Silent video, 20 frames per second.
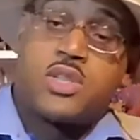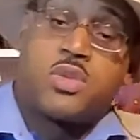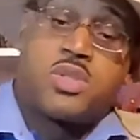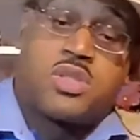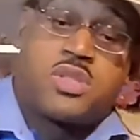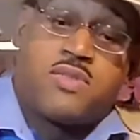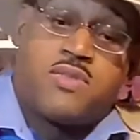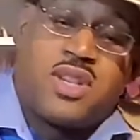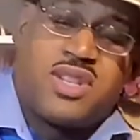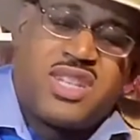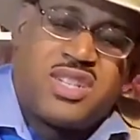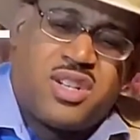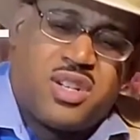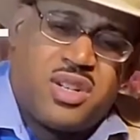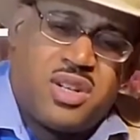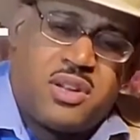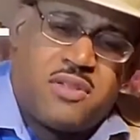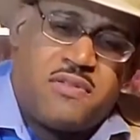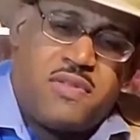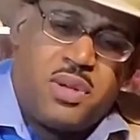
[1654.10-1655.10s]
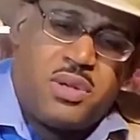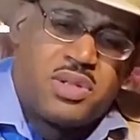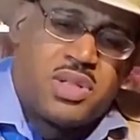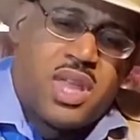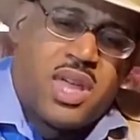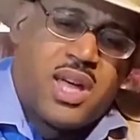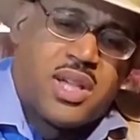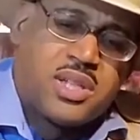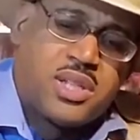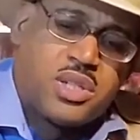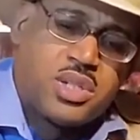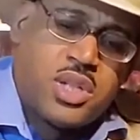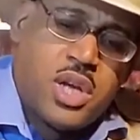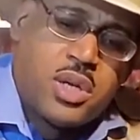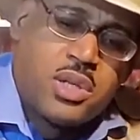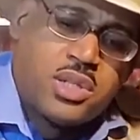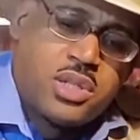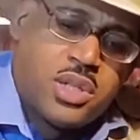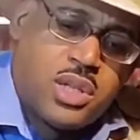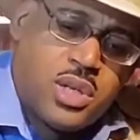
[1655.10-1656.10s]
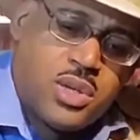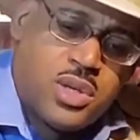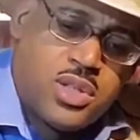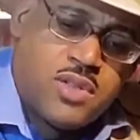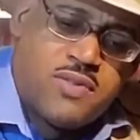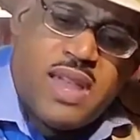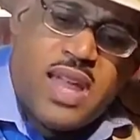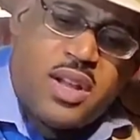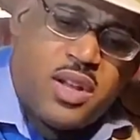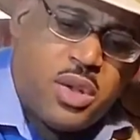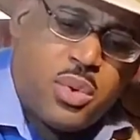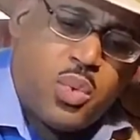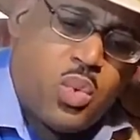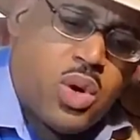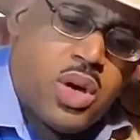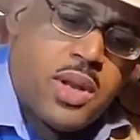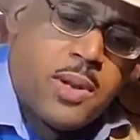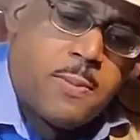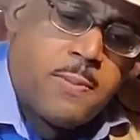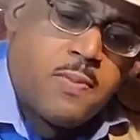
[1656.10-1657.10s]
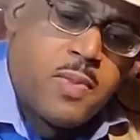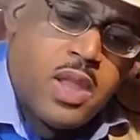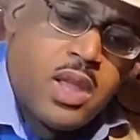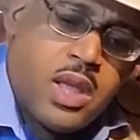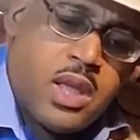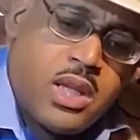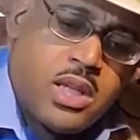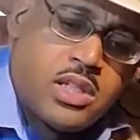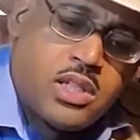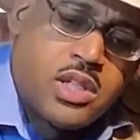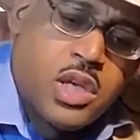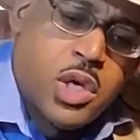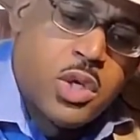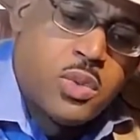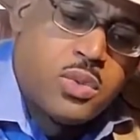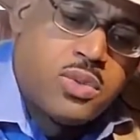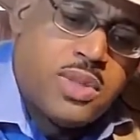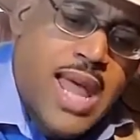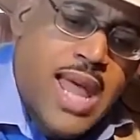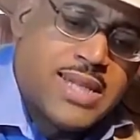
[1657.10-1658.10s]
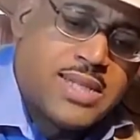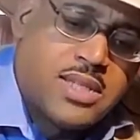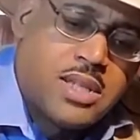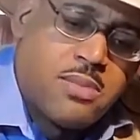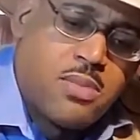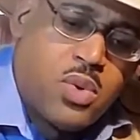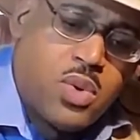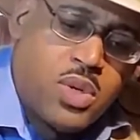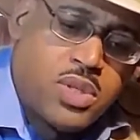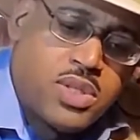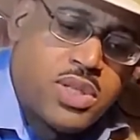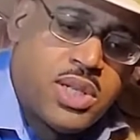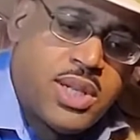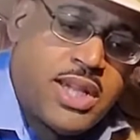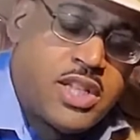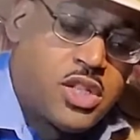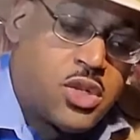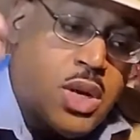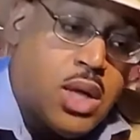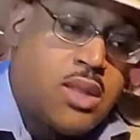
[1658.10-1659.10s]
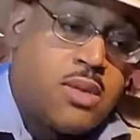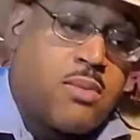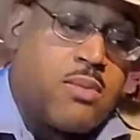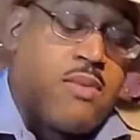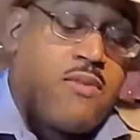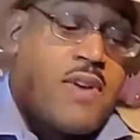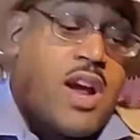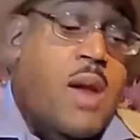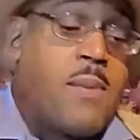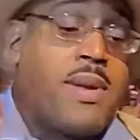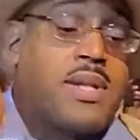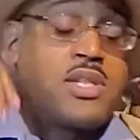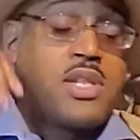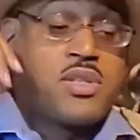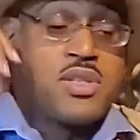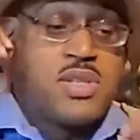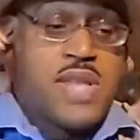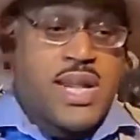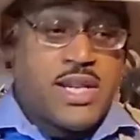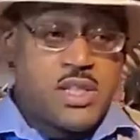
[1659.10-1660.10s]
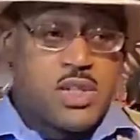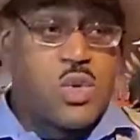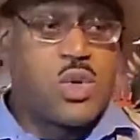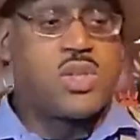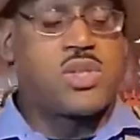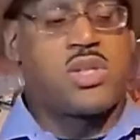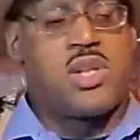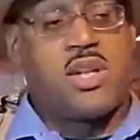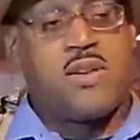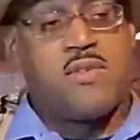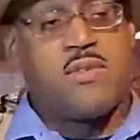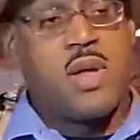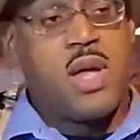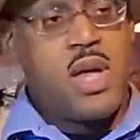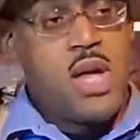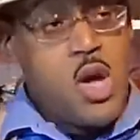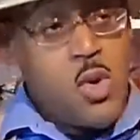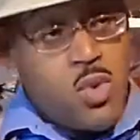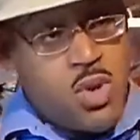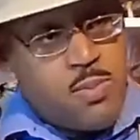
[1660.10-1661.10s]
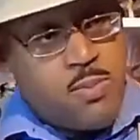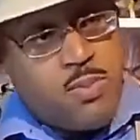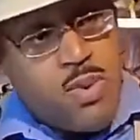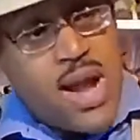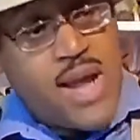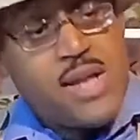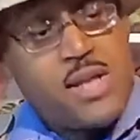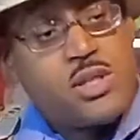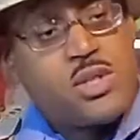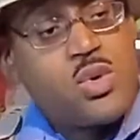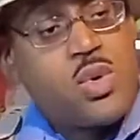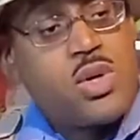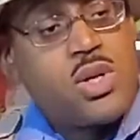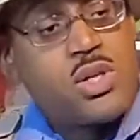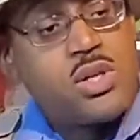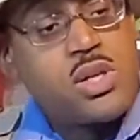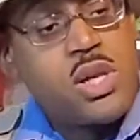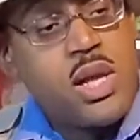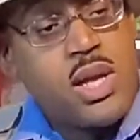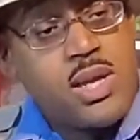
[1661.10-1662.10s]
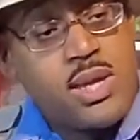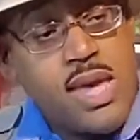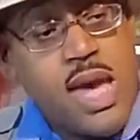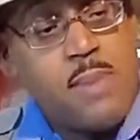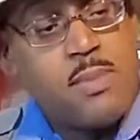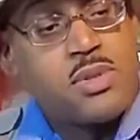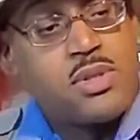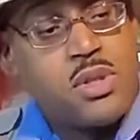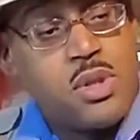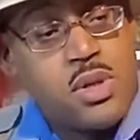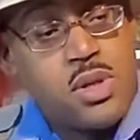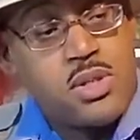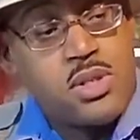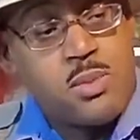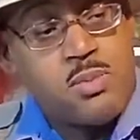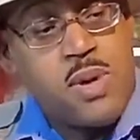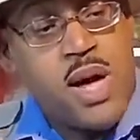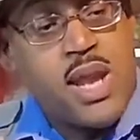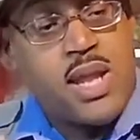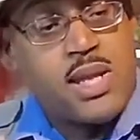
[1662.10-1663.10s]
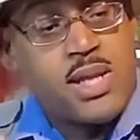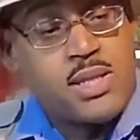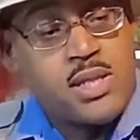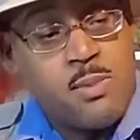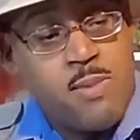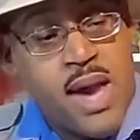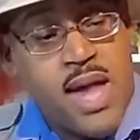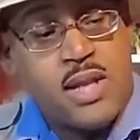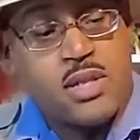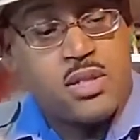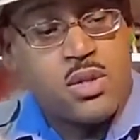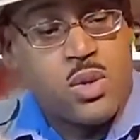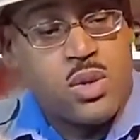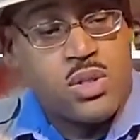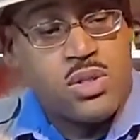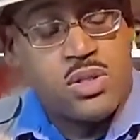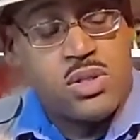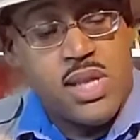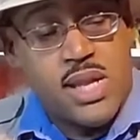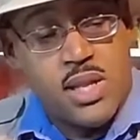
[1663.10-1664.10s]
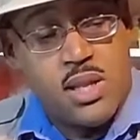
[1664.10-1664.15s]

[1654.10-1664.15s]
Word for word: which is, I think, only a few skeletons known as Solurus, if not only one. So that's the Morrison late Jurassic environment. So Stegosaurus live with Brachiosaurus, Camarasaurus, Diplodocus, Apatosaurus,